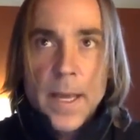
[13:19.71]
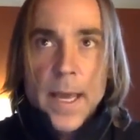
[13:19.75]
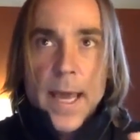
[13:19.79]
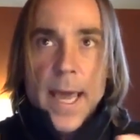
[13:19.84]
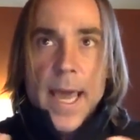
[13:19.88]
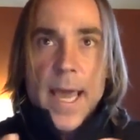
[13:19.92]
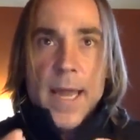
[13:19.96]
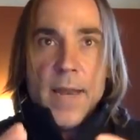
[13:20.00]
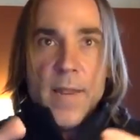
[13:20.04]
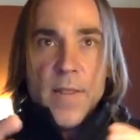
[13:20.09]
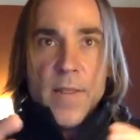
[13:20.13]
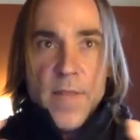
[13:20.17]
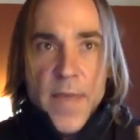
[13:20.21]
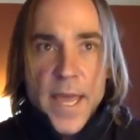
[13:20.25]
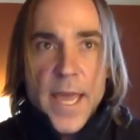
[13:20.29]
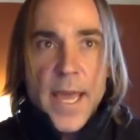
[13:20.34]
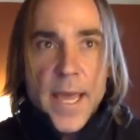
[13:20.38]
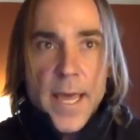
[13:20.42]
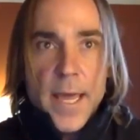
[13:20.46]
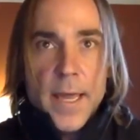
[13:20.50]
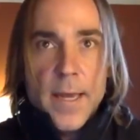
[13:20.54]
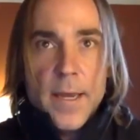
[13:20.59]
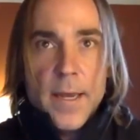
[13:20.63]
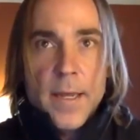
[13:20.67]
And
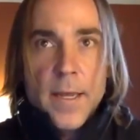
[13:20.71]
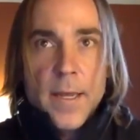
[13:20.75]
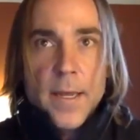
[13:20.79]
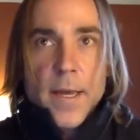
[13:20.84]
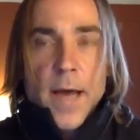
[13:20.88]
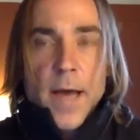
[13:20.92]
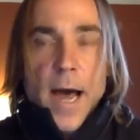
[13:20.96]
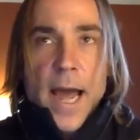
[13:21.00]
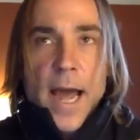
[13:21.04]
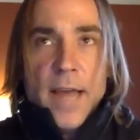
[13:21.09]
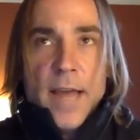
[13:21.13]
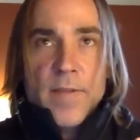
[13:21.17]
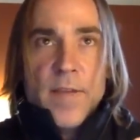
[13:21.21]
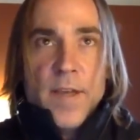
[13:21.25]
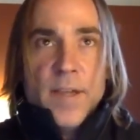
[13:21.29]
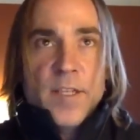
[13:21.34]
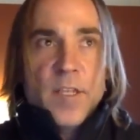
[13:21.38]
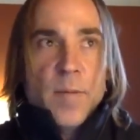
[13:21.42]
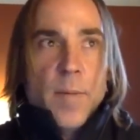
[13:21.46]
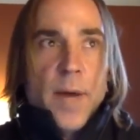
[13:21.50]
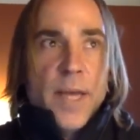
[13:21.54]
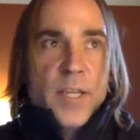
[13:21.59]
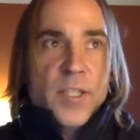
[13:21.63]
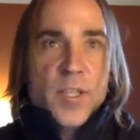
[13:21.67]
then I think
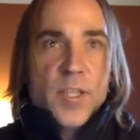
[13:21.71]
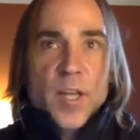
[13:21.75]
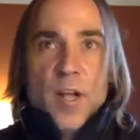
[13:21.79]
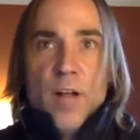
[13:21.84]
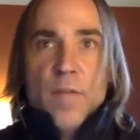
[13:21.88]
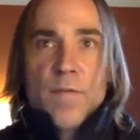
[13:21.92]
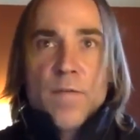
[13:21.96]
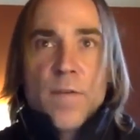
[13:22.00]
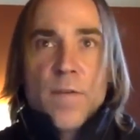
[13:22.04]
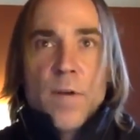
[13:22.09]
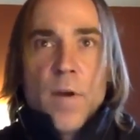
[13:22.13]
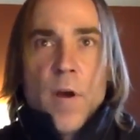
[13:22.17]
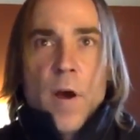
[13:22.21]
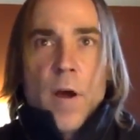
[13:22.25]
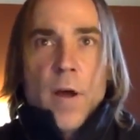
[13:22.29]
to myself,